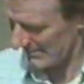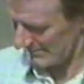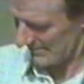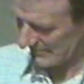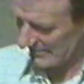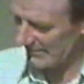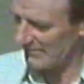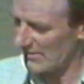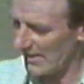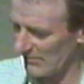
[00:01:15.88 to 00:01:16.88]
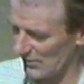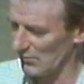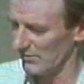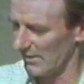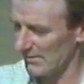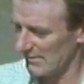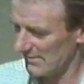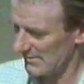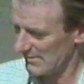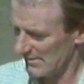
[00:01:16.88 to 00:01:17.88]
think that if you have a good dog,
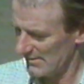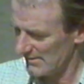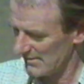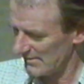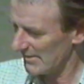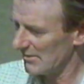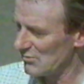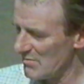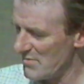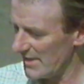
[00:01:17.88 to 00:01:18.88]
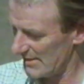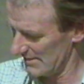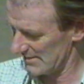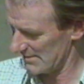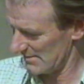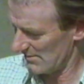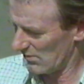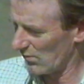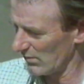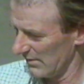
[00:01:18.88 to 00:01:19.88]
that he will make his
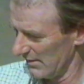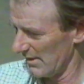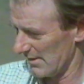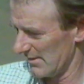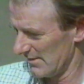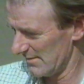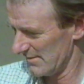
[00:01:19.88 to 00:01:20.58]
own luck,